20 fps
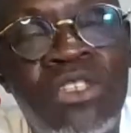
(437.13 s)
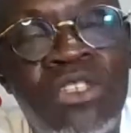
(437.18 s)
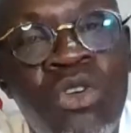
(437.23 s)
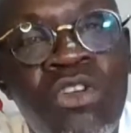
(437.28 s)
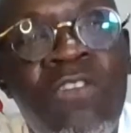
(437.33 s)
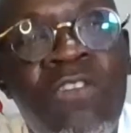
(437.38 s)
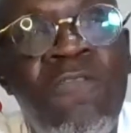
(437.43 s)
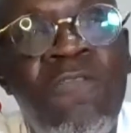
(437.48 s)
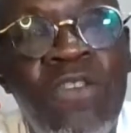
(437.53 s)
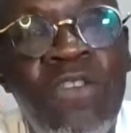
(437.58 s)
or
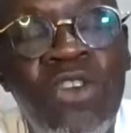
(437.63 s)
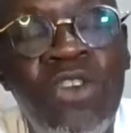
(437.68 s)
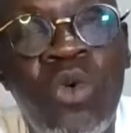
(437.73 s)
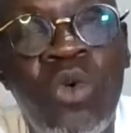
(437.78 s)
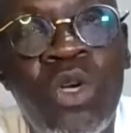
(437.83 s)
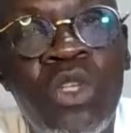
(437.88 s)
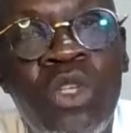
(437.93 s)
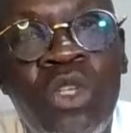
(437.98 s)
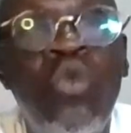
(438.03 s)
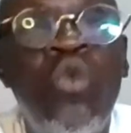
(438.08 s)
your
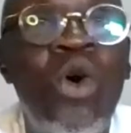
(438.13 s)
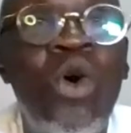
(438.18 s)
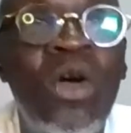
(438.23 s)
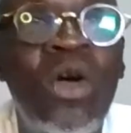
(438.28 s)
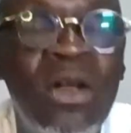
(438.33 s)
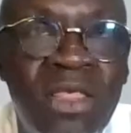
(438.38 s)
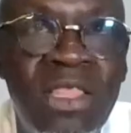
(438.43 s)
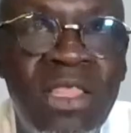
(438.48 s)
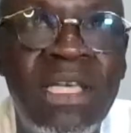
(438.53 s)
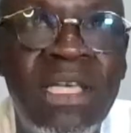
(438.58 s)
followers
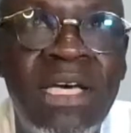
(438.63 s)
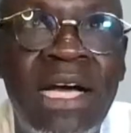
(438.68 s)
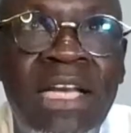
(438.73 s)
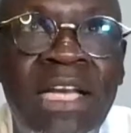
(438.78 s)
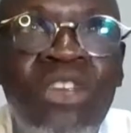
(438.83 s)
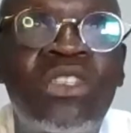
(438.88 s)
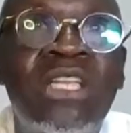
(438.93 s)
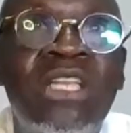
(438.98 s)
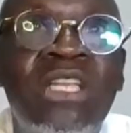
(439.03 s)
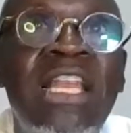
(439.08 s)
one thing
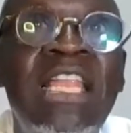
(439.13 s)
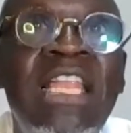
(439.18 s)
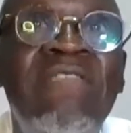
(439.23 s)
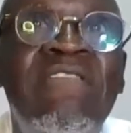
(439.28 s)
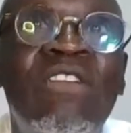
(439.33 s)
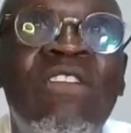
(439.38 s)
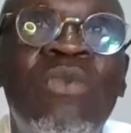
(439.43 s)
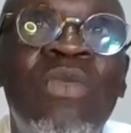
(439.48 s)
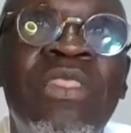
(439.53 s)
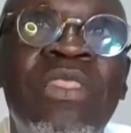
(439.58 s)
and just
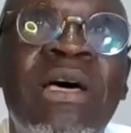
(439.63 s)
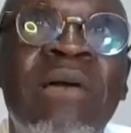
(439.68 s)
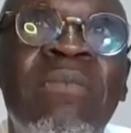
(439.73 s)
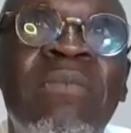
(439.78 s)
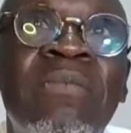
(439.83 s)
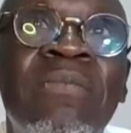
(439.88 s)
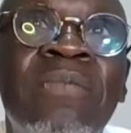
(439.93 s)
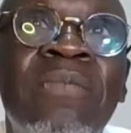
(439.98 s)
leave it with them.